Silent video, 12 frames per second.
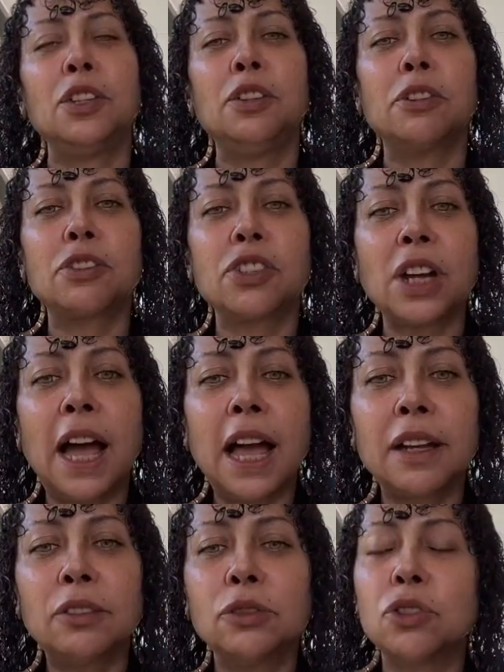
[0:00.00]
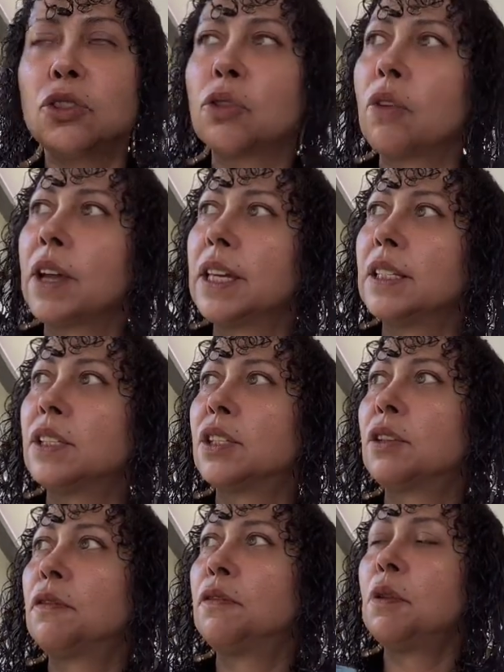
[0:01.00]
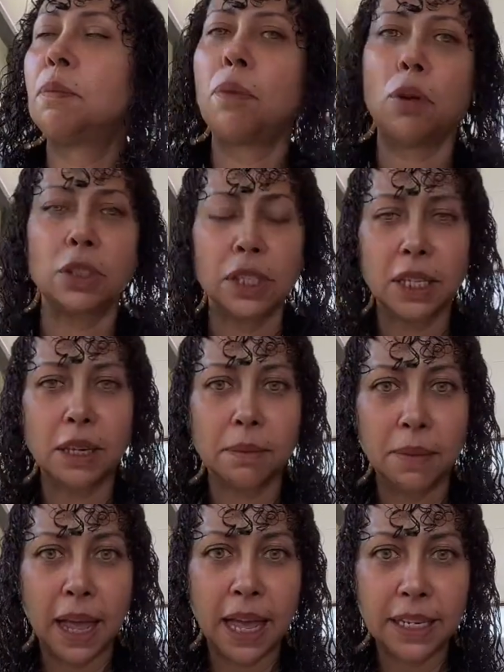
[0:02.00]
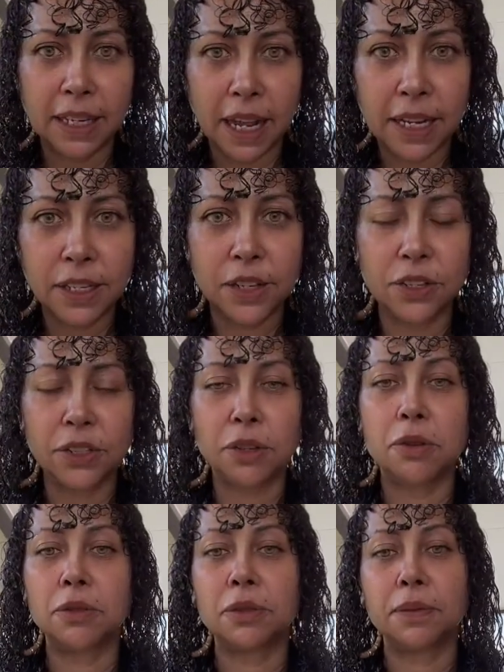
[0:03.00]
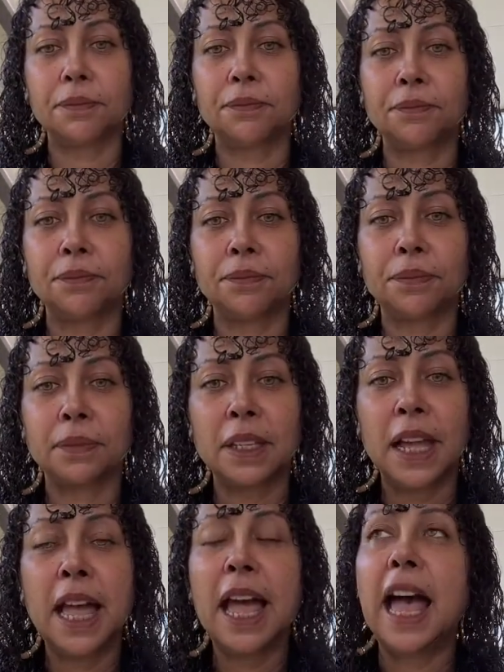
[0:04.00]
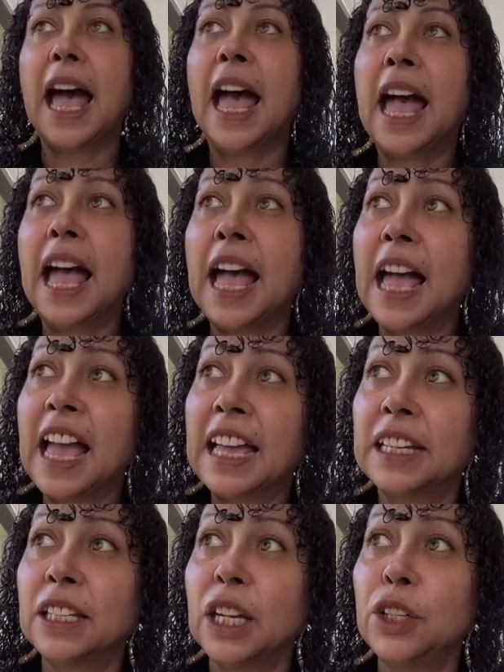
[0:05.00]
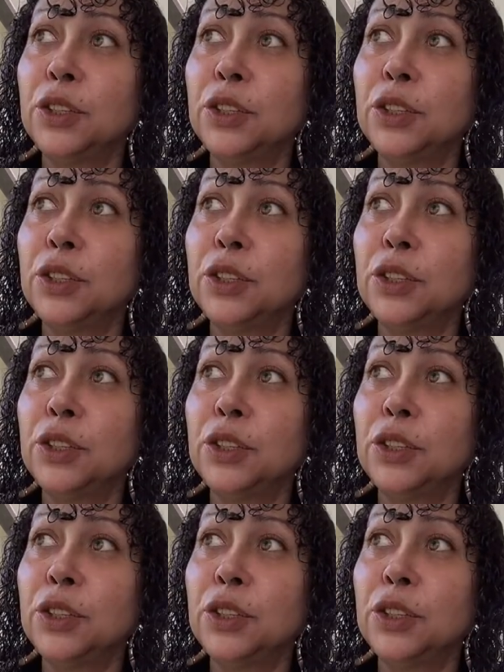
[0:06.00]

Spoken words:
your child joins the football team at 9 years old. And